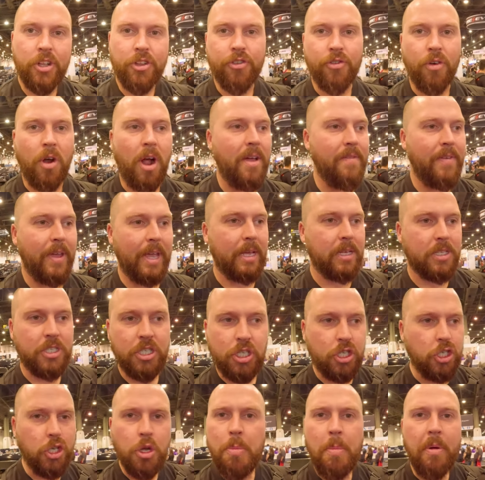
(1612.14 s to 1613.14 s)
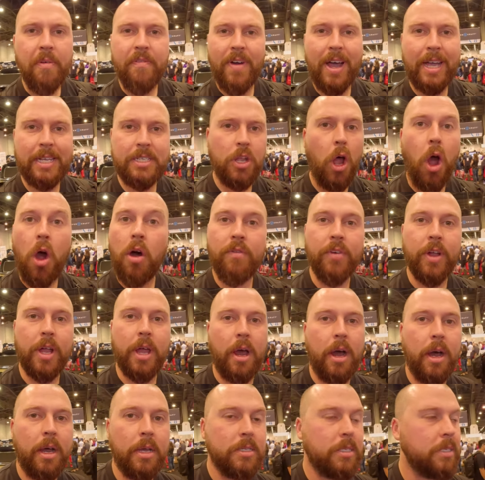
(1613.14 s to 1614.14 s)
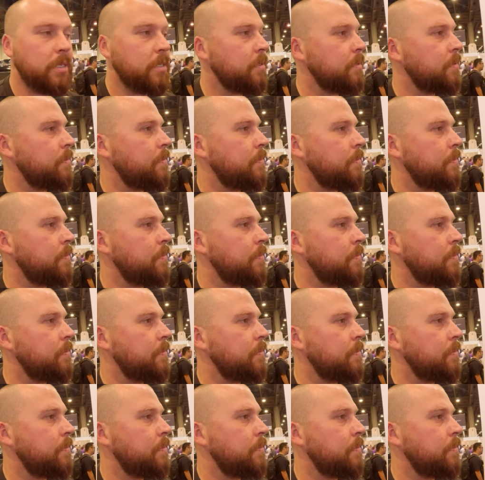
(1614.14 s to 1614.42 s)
driving super fast hover cars?